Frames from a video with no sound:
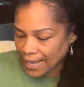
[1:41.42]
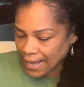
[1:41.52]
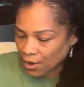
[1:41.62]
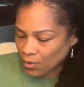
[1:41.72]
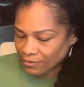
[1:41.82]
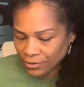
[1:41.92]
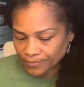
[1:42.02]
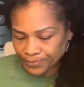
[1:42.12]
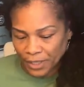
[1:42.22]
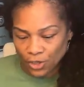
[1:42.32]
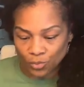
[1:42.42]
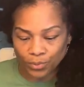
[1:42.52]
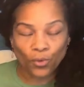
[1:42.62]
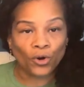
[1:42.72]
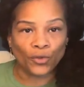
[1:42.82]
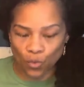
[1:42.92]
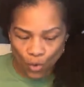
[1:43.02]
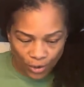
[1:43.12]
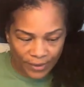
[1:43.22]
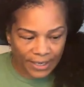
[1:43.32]
However, you pour the
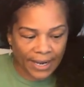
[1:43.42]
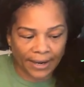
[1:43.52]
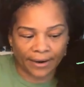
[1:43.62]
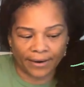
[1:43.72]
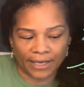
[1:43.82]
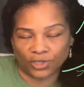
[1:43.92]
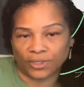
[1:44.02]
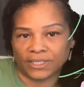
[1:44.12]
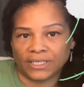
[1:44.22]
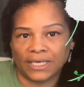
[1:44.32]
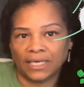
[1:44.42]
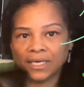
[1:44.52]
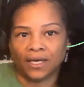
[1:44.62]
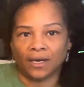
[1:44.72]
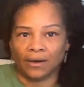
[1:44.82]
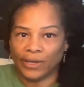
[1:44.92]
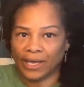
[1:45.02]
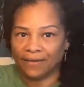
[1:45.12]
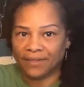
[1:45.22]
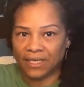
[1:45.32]
water in there. As you can see, we
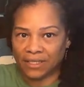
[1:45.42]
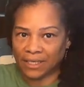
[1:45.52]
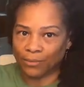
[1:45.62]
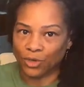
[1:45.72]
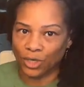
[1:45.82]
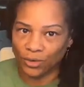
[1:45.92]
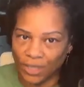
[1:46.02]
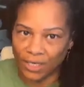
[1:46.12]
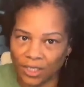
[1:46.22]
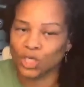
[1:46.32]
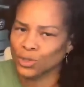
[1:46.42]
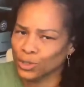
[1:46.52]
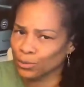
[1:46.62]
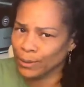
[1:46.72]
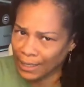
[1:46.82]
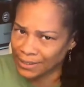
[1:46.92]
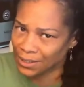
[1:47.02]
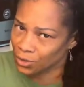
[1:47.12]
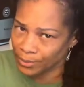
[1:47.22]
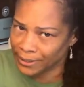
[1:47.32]
have this. I'm going to go get a cute little pot,
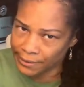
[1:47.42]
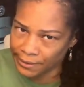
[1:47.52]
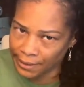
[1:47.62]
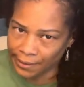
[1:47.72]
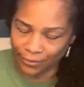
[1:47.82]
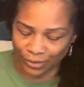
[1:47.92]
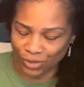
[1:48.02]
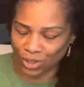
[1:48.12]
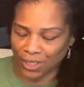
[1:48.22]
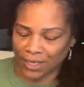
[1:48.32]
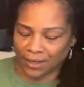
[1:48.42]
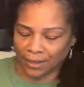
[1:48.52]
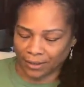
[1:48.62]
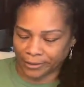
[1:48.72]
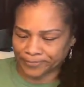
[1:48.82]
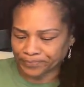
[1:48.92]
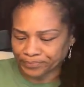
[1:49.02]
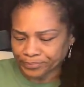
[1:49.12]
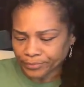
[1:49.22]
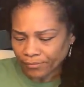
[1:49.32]
so you'll be able to see that in the future.
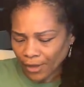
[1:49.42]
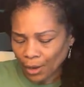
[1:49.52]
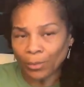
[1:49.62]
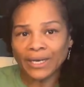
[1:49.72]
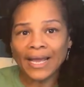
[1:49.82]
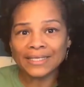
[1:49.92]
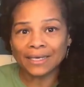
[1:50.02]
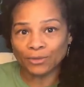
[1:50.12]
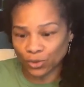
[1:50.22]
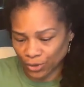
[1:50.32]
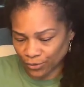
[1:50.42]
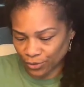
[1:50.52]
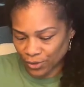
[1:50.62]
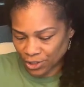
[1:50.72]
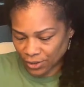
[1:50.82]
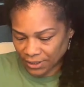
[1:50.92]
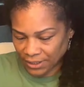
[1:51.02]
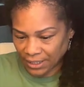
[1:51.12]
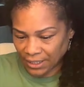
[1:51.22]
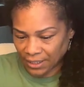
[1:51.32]
But as I'm going through, as you can
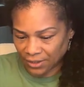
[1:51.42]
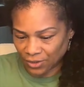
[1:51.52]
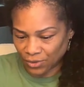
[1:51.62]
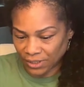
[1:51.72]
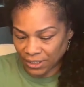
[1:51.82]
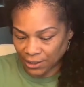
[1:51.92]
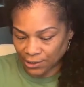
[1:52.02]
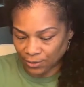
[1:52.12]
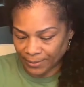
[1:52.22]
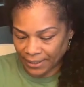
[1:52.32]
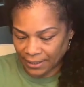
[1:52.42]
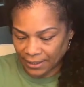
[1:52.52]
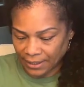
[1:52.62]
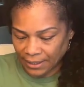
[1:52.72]
see a little bit.